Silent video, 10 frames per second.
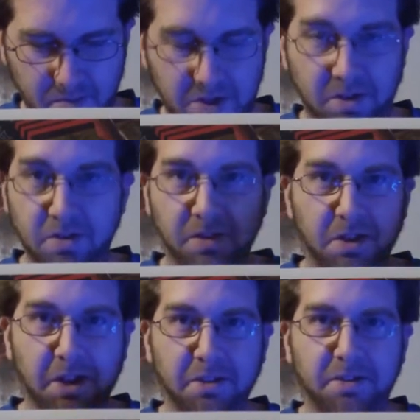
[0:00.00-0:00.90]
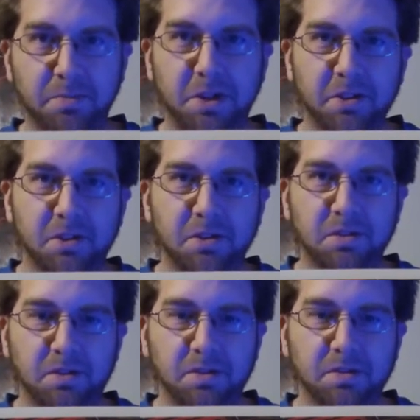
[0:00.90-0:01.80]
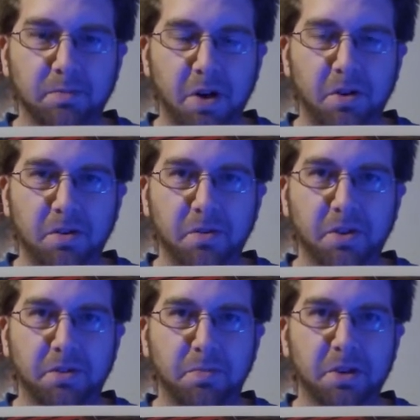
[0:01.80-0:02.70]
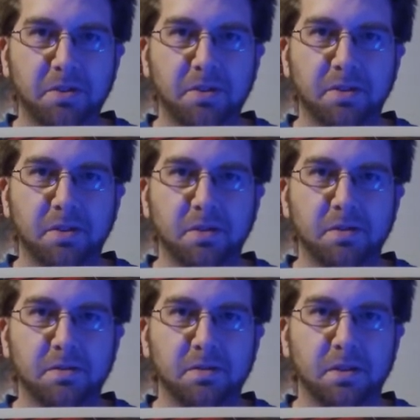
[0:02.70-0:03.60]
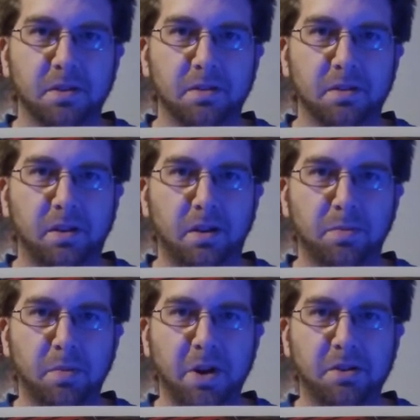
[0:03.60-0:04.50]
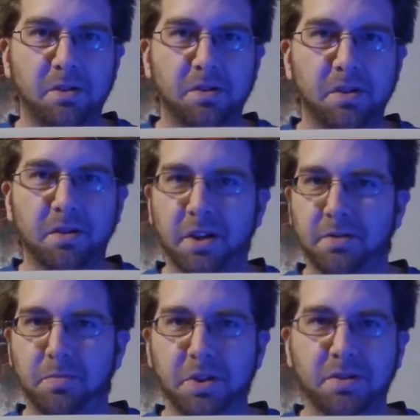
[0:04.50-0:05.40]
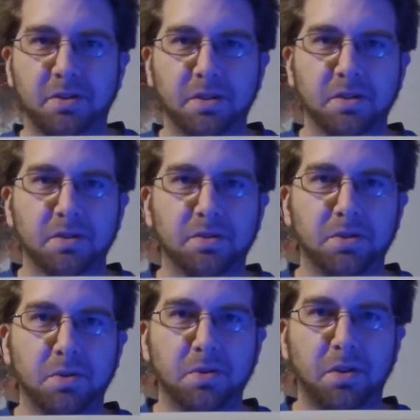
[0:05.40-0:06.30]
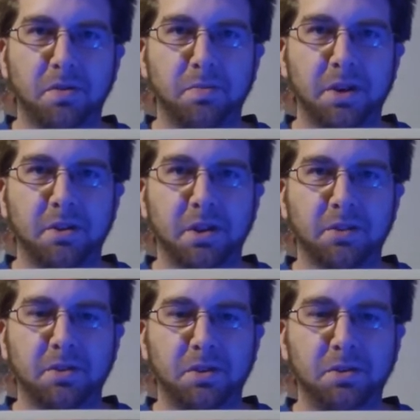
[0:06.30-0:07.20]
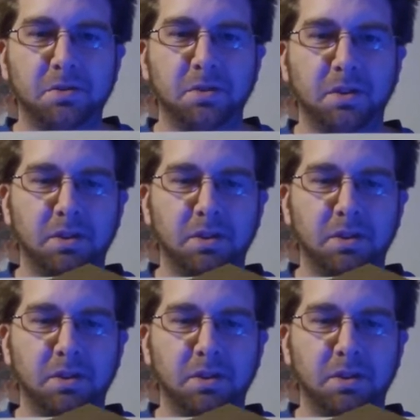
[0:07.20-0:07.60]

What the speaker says: But this is the last of my my haul for this month. I'll be back on there next month to show you off my next haul.